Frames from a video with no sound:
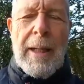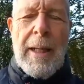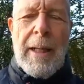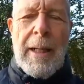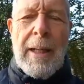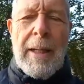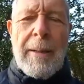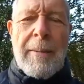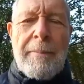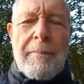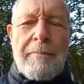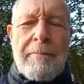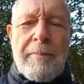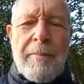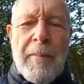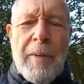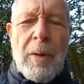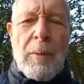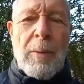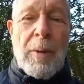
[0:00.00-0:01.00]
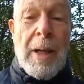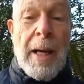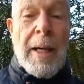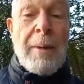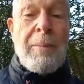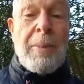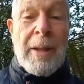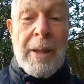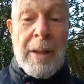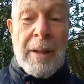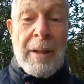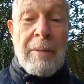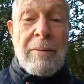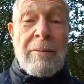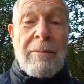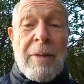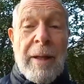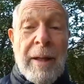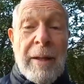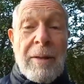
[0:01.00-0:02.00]
Well, I
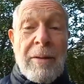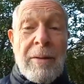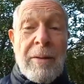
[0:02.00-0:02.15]
believe that